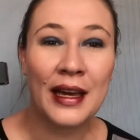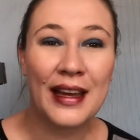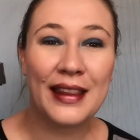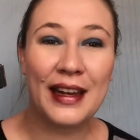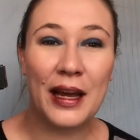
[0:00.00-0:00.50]

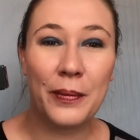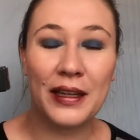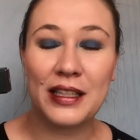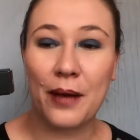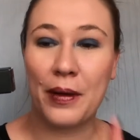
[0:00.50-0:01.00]
Then I
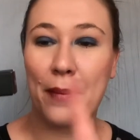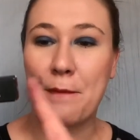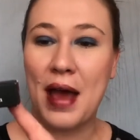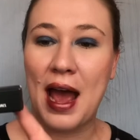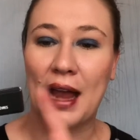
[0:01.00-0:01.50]
picked up a
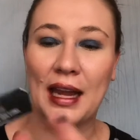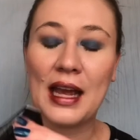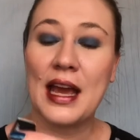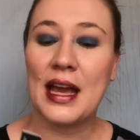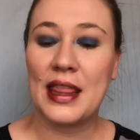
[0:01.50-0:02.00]
MAC.
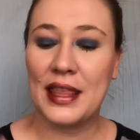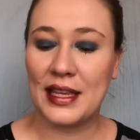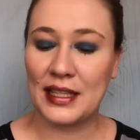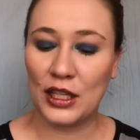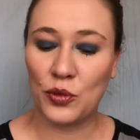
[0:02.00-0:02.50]

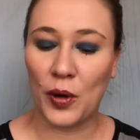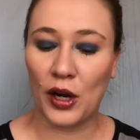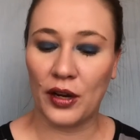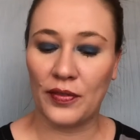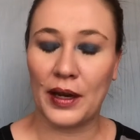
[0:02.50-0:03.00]
This is part
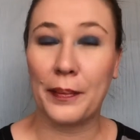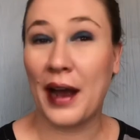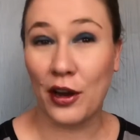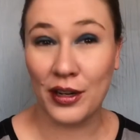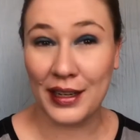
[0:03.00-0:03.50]
of their
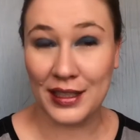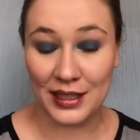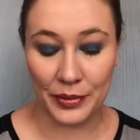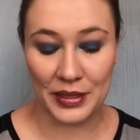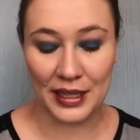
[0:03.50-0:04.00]
Powder Kiss
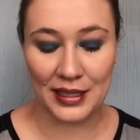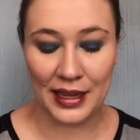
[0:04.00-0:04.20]
lipsticks